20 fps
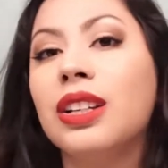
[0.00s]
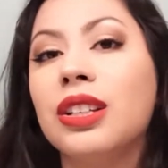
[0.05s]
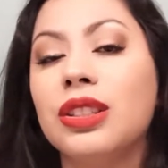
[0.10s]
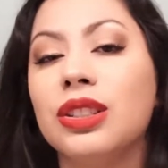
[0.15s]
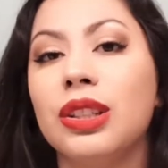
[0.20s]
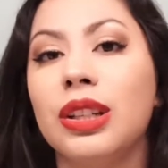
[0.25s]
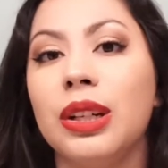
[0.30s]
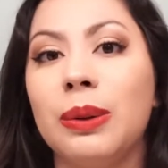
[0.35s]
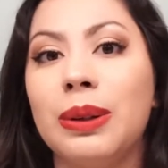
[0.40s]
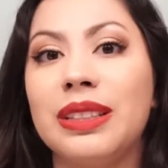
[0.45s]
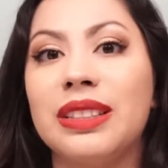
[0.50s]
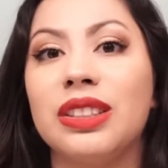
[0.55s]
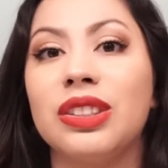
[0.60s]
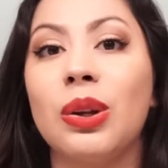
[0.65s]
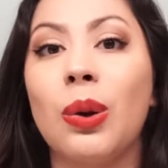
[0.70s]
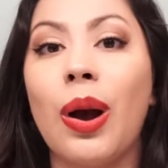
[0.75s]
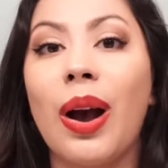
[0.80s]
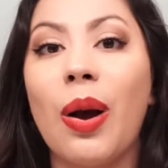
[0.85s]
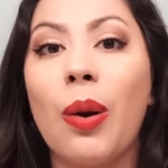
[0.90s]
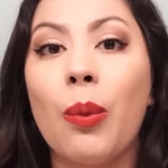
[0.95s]
So anyways,
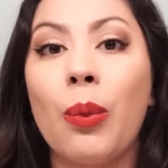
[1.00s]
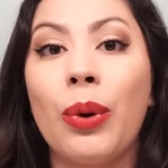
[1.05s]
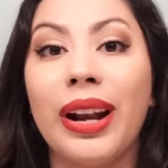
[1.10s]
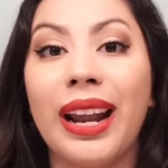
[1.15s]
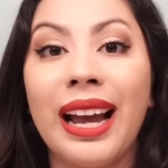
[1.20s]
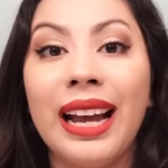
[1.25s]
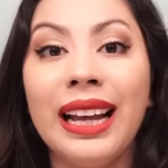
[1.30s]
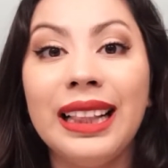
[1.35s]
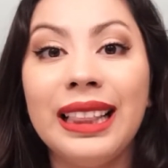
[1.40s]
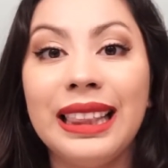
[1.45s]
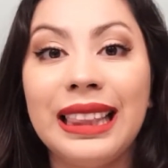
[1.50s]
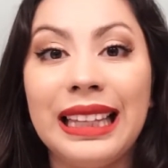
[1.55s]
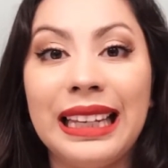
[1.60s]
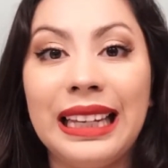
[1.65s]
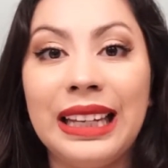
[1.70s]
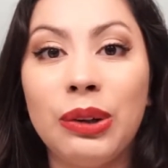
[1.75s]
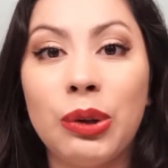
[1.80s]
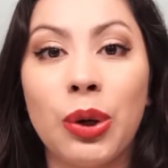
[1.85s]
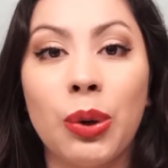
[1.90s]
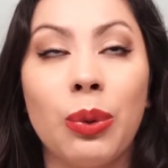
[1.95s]
so what I
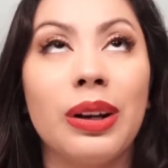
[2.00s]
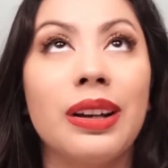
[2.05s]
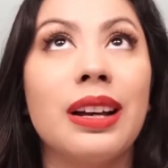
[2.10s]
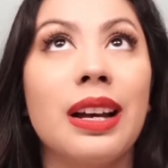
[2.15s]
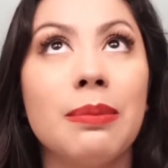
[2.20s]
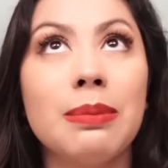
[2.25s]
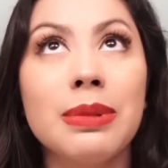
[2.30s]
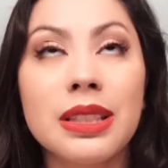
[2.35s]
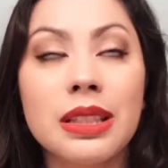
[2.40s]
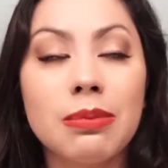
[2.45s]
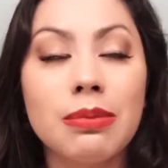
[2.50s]
think or what comes